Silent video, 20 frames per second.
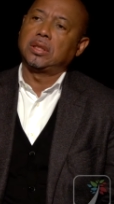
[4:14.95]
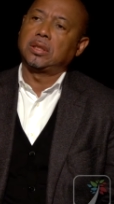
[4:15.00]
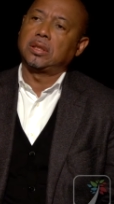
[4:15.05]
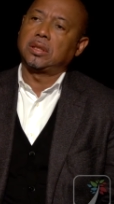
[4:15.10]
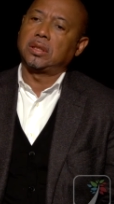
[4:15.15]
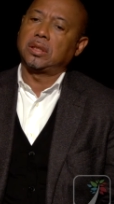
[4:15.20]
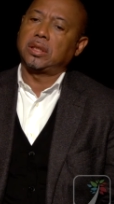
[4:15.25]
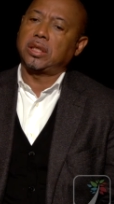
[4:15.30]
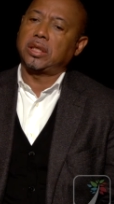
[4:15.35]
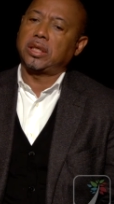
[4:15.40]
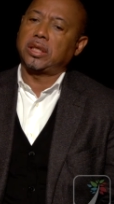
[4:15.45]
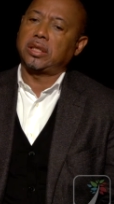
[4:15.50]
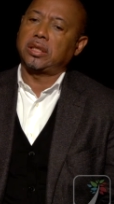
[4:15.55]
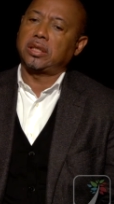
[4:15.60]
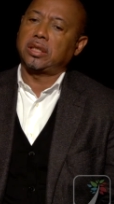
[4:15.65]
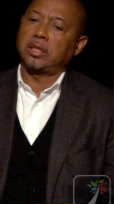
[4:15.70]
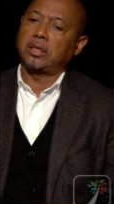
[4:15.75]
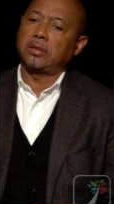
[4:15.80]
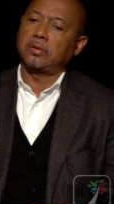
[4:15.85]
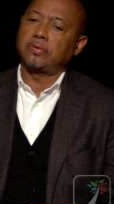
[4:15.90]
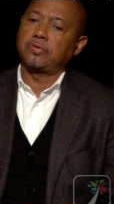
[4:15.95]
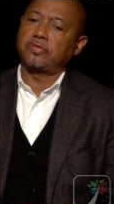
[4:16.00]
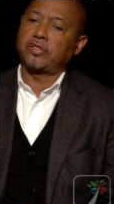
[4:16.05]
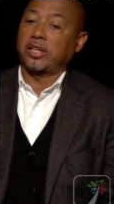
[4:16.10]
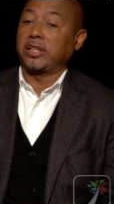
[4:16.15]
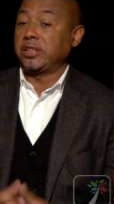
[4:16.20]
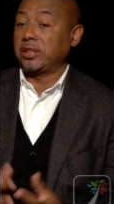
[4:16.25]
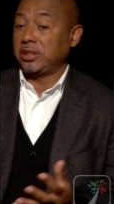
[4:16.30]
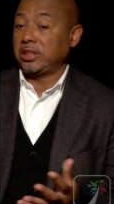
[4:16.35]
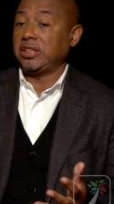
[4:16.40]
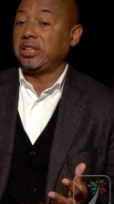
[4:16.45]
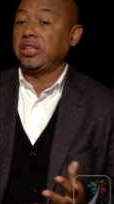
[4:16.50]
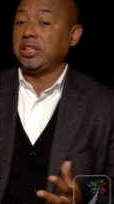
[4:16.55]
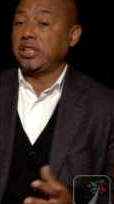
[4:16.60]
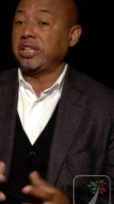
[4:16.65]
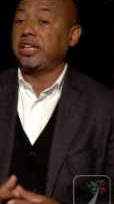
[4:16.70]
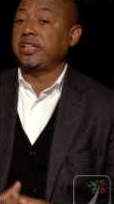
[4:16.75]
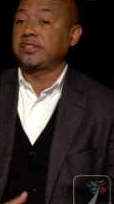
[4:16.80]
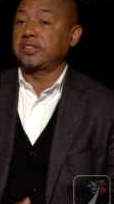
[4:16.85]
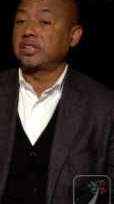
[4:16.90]
Uh, and, and finally, he
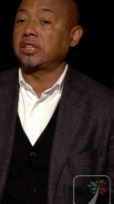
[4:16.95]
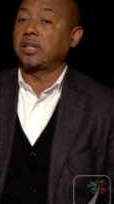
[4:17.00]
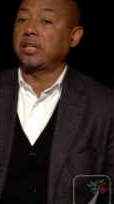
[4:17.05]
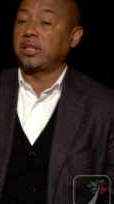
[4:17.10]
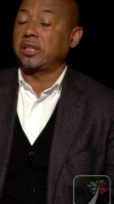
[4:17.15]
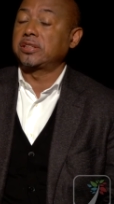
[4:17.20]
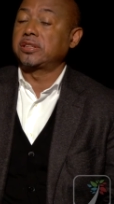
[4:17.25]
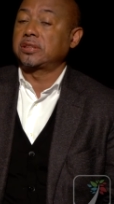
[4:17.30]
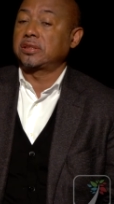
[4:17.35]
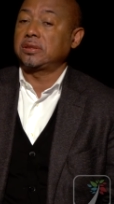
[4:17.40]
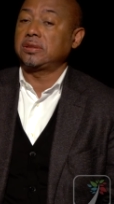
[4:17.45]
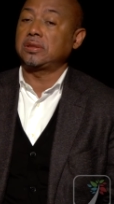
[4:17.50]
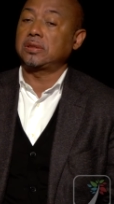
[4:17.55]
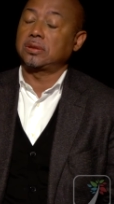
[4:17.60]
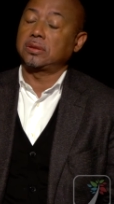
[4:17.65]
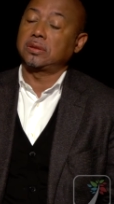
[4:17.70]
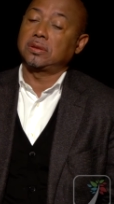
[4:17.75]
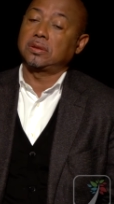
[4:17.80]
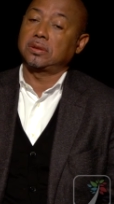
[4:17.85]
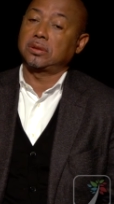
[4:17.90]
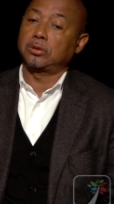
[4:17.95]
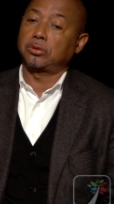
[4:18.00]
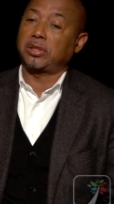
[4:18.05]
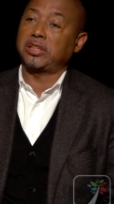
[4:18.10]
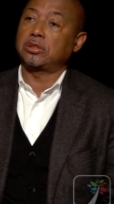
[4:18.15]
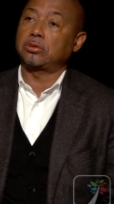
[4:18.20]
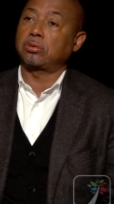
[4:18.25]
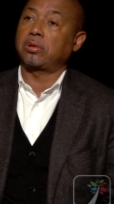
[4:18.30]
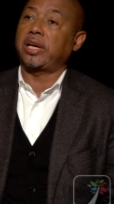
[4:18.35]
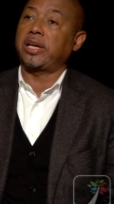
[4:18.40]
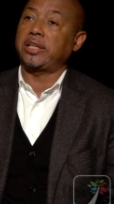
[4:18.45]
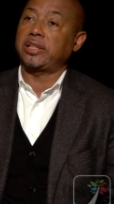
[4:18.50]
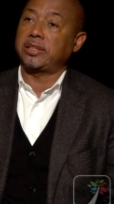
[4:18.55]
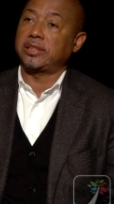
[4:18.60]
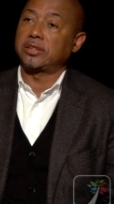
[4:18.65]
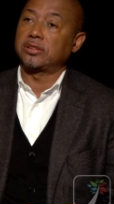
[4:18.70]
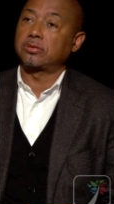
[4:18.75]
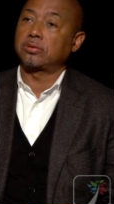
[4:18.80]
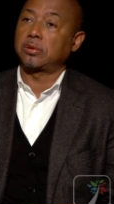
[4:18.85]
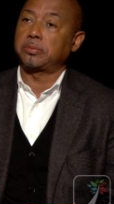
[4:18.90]
left us, you know, great
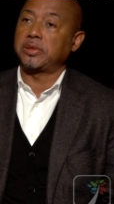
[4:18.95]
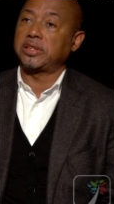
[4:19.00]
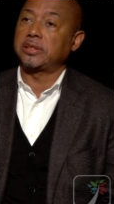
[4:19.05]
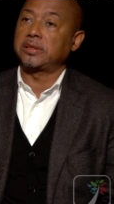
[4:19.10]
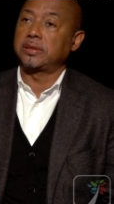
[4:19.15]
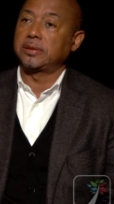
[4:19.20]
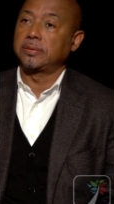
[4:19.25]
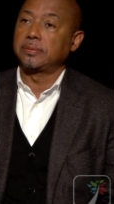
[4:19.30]
writings from it.